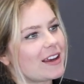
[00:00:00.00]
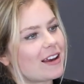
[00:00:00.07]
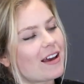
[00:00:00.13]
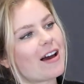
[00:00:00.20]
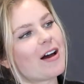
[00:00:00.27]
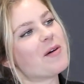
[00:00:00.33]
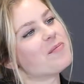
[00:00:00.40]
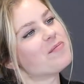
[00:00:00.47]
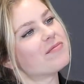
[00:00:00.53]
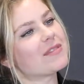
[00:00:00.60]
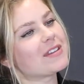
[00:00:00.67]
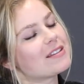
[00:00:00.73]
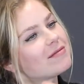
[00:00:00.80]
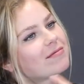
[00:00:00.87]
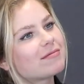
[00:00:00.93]

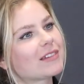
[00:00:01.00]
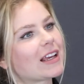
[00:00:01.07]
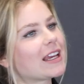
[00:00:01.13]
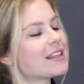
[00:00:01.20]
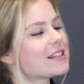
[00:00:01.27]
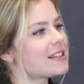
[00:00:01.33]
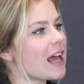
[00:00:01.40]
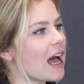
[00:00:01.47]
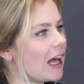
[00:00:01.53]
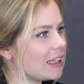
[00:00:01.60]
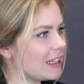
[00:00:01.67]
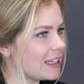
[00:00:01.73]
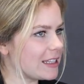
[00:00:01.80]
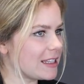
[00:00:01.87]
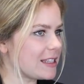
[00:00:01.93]
I guess,
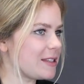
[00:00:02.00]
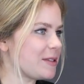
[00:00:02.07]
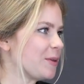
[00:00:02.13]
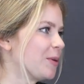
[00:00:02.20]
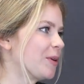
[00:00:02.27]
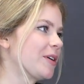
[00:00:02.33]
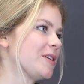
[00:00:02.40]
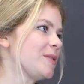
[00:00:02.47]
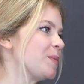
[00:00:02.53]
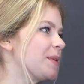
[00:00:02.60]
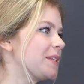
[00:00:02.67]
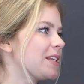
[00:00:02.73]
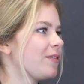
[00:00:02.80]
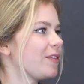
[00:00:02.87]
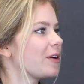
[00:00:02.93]
talents or
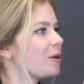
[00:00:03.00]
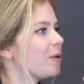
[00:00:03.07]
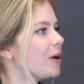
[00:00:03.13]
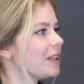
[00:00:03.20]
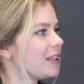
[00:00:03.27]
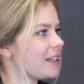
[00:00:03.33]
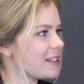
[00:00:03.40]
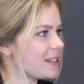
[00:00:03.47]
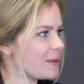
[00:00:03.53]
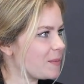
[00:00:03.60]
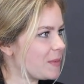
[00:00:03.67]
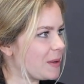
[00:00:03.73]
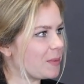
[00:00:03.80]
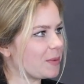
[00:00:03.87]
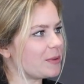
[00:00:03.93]
specific qualities in
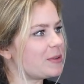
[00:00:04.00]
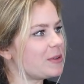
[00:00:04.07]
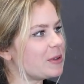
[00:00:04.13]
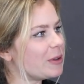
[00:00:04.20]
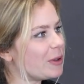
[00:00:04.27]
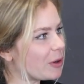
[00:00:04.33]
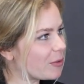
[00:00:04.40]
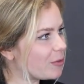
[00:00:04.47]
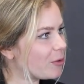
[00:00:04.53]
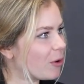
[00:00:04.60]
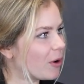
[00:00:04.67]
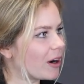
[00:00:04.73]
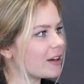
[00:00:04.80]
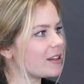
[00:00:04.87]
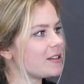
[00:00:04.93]
people do you look
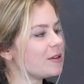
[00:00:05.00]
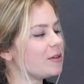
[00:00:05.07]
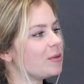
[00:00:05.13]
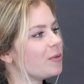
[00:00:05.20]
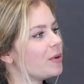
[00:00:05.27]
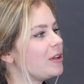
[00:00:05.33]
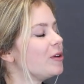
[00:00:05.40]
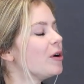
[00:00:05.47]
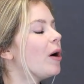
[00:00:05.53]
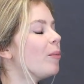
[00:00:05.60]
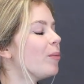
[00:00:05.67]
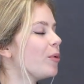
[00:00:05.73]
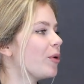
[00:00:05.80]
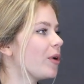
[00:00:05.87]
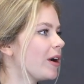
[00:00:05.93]
for to when you
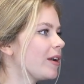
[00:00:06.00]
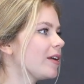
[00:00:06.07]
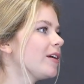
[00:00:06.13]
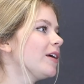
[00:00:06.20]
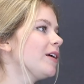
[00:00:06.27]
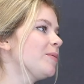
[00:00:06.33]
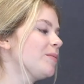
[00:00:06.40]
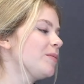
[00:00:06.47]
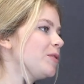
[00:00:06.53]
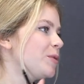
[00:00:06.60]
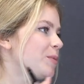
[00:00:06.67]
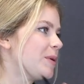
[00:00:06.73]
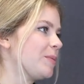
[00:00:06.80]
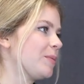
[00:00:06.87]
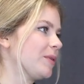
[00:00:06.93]
onboard new
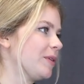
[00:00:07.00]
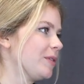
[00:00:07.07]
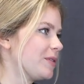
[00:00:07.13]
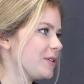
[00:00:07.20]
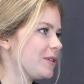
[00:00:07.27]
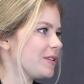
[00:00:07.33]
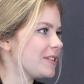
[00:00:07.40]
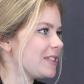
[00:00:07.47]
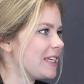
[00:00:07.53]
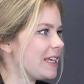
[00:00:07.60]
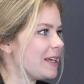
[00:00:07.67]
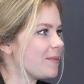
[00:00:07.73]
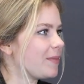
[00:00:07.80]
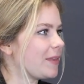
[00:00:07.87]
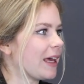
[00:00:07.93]
people onto your
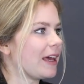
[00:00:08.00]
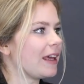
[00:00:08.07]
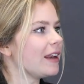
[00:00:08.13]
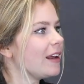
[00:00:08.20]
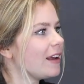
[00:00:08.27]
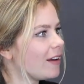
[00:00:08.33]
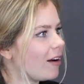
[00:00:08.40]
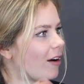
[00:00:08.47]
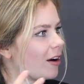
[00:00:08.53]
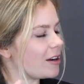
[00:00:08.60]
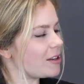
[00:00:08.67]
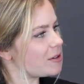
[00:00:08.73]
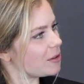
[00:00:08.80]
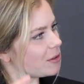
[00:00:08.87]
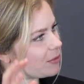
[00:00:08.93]
team that are
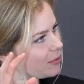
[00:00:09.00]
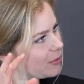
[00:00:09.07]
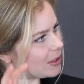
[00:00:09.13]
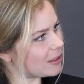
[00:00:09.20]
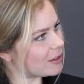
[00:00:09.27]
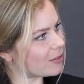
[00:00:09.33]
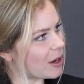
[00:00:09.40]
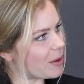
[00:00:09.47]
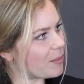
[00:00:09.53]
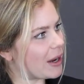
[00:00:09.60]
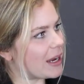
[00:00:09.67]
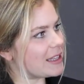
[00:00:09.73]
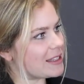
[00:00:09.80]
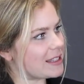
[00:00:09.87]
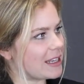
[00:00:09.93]
sort of in the right
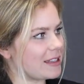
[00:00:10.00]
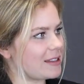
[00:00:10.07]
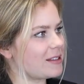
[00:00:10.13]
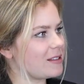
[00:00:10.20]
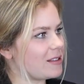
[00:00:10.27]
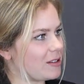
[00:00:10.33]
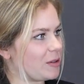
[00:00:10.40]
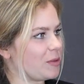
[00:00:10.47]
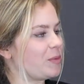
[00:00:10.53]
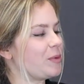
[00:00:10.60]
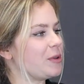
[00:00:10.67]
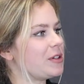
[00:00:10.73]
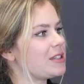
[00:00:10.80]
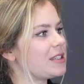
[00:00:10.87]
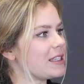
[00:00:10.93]
mindset to sort of
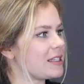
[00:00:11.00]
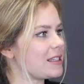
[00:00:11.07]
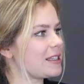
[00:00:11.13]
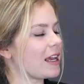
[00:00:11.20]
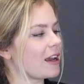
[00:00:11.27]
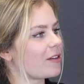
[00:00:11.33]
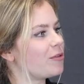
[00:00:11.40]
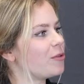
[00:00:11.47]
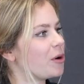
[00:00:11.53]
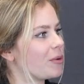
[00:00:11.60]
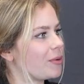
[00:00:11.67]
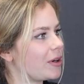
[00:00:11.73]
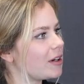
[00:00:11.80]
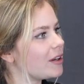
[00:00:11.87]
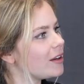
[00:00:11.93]
push this tech
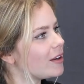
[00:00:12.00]
forward?